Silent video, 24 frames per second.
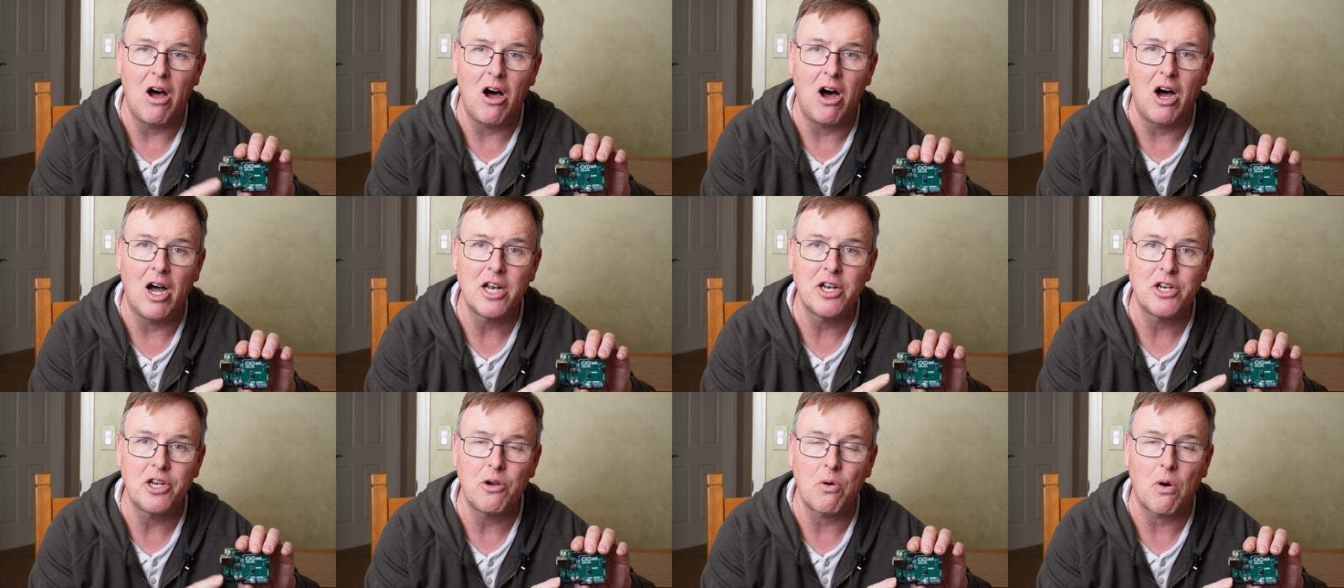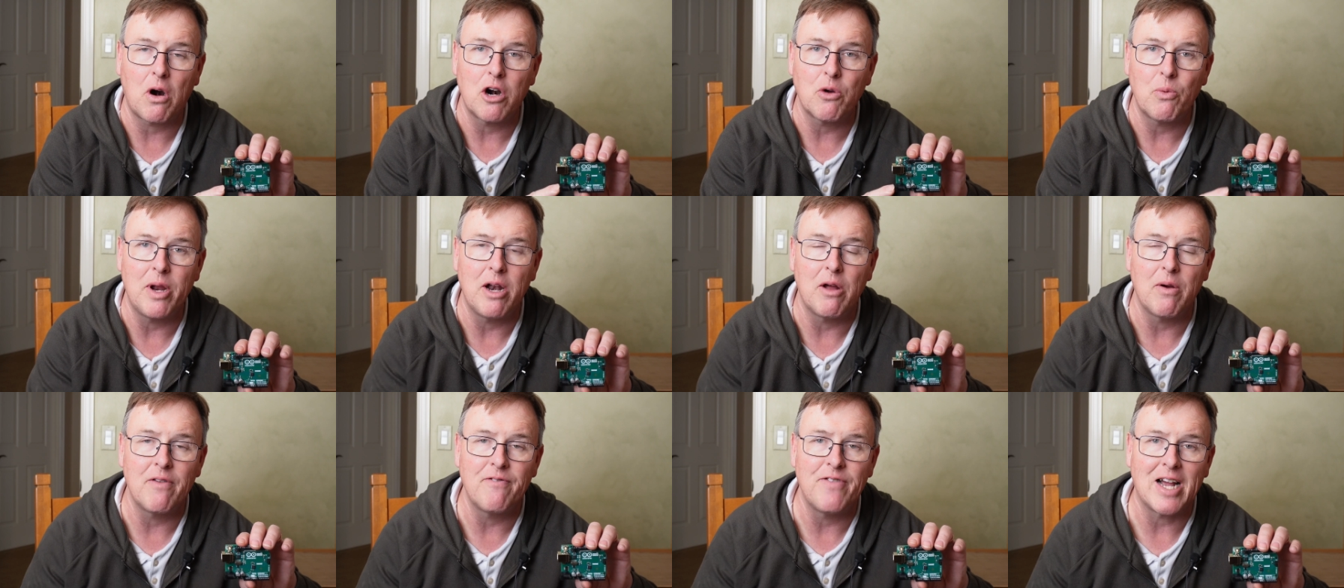onto your
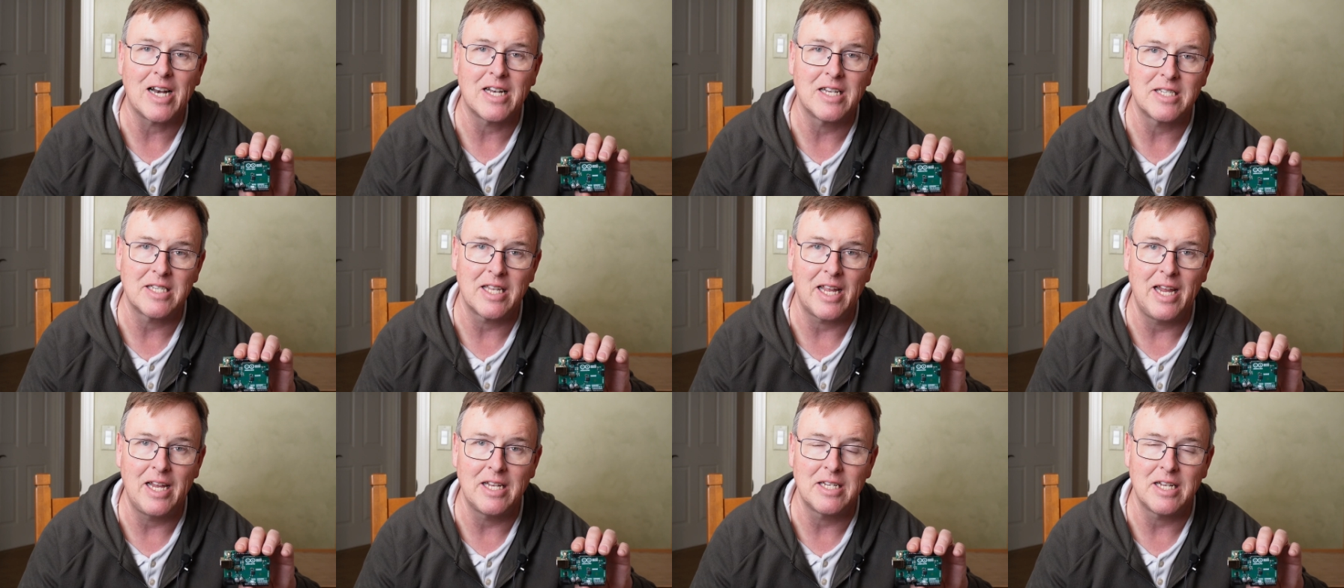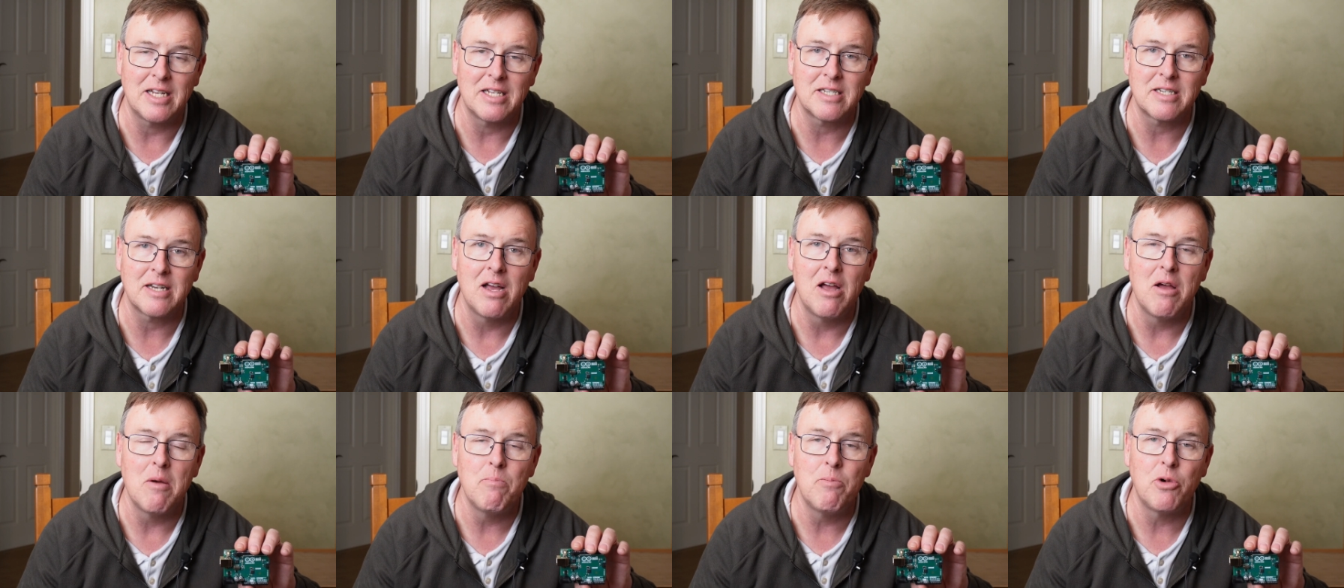Arduino. In fact, it's the easiest.